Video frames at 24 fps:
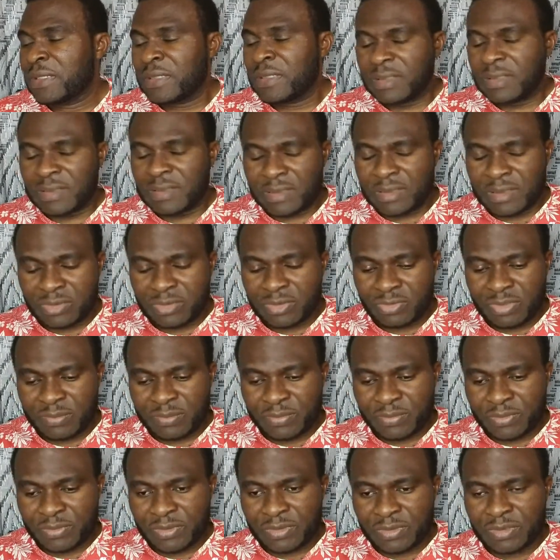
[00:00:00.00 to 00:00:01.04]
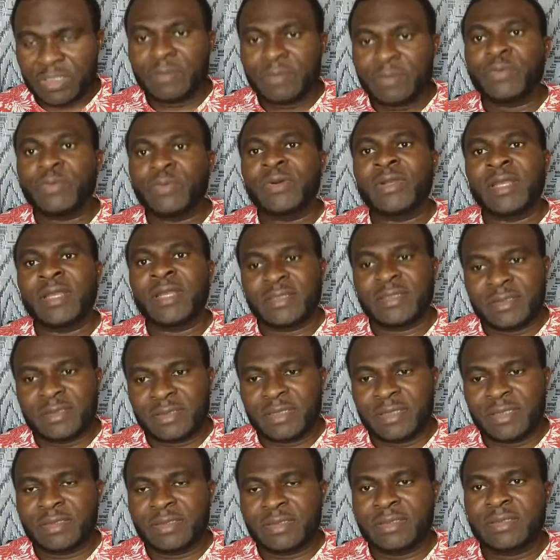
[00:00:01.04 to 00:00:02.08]
How do I put it? A booklet,
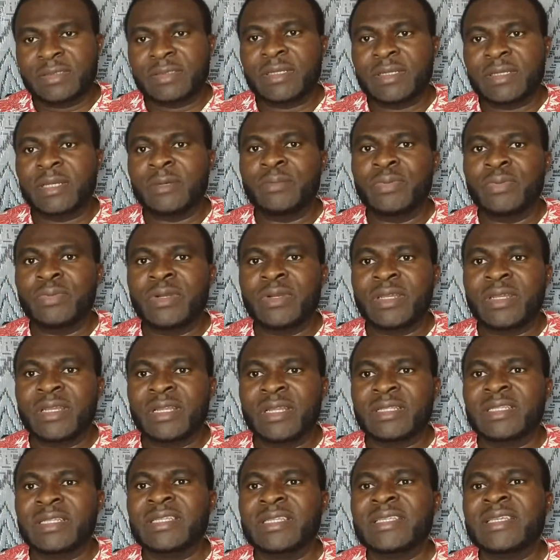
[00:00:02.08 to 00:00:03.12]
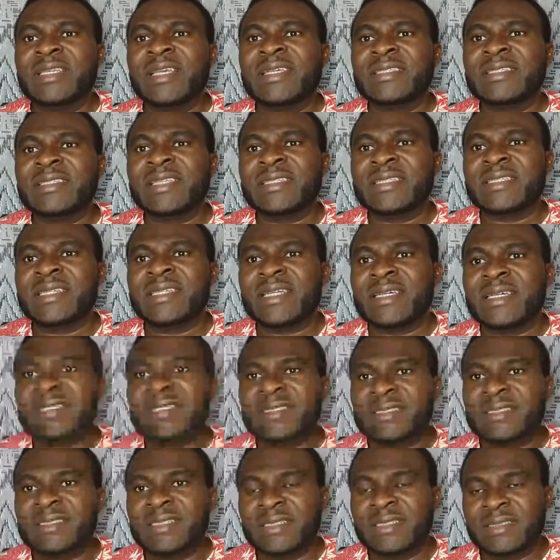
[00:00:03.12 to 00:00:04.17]
yes, a booklet in case there's an
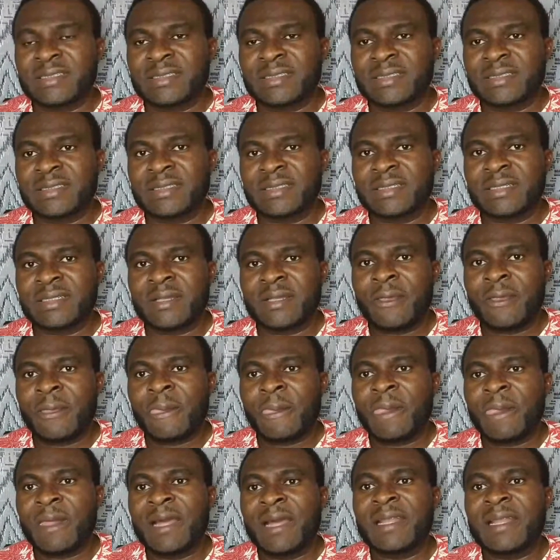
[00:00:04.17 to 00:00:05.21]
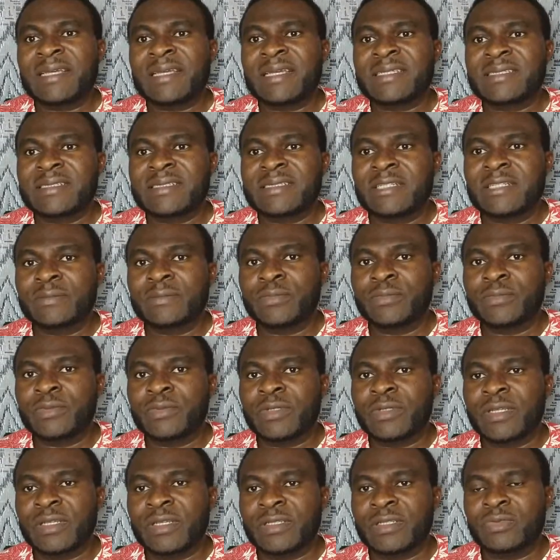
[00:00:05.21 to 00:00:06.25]
accident. An accident
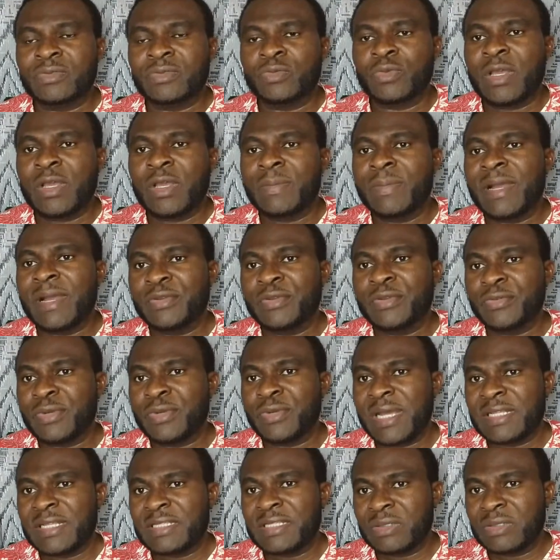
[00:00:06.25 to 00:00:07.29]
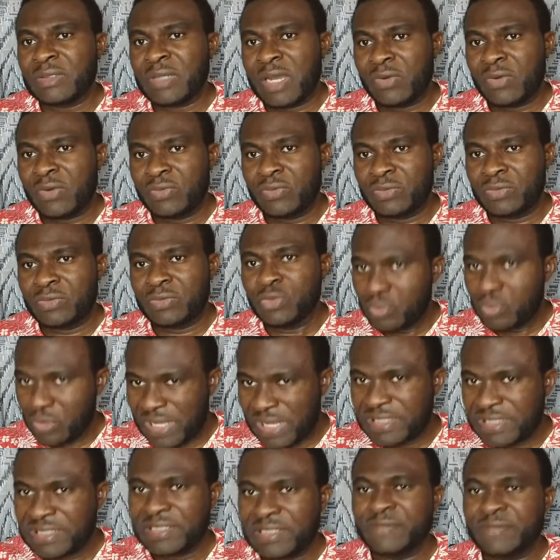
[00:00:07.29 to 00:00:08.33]
booklet whereby you write
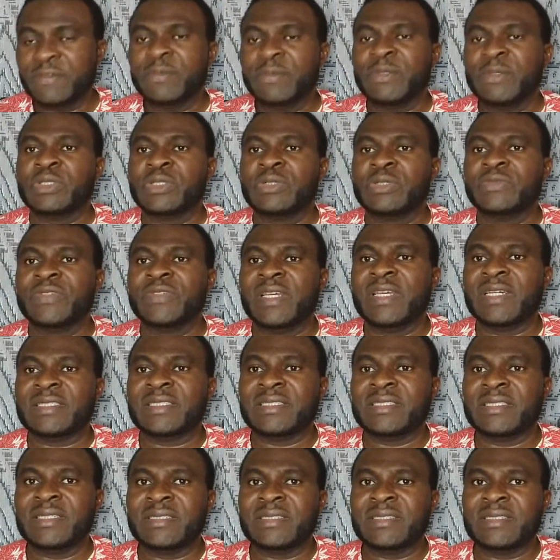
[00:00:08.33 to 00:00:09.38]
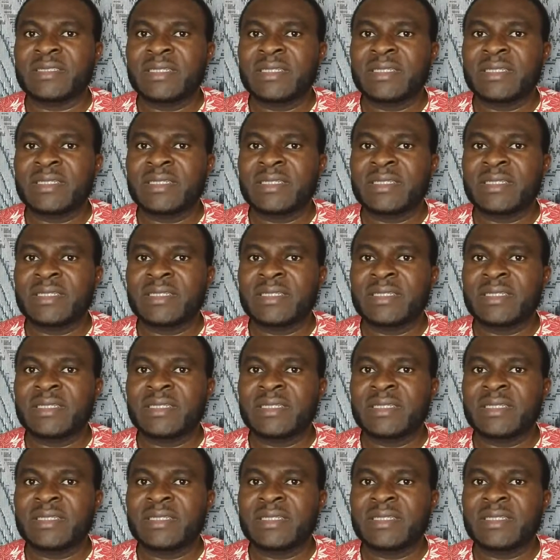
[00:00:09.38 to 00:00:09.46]
the information of the accident